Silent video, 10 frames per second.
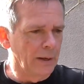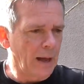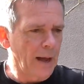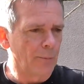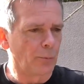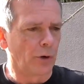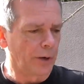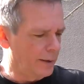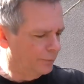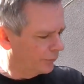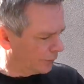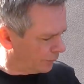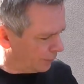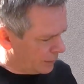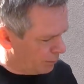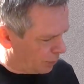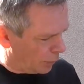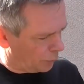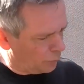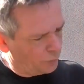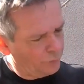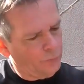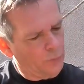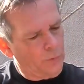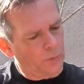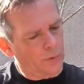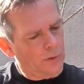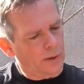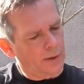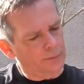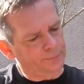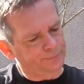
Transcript: carb right up. So it's been bottled for